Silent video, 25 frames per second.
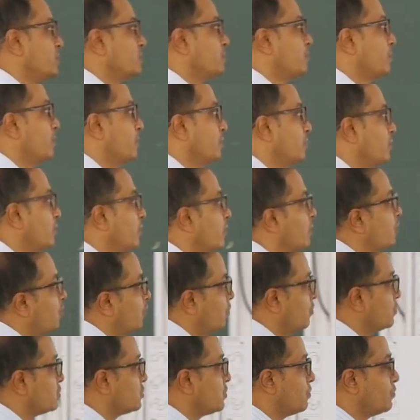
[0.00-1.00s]
this particular
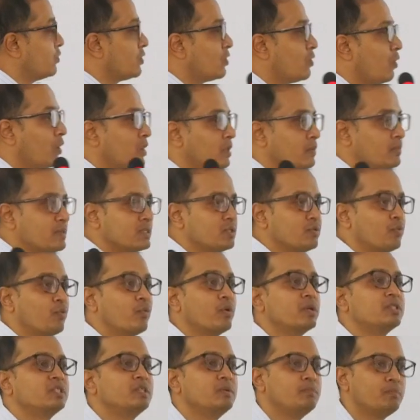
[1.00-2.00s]
chromosome. We call them as
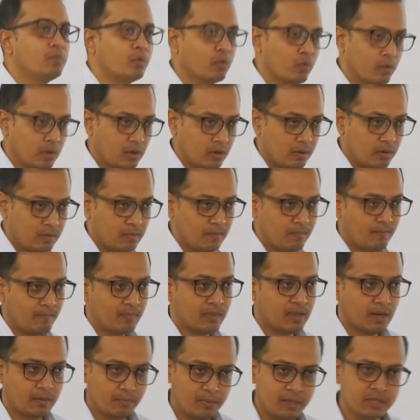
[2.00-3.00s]
reciprocal.
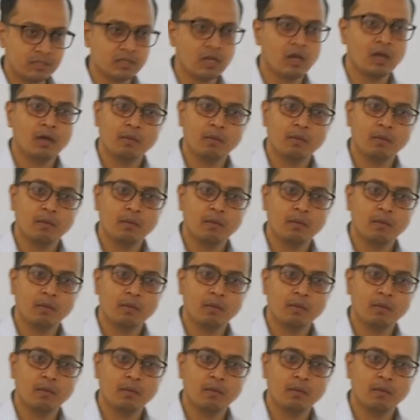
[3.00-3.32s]
That means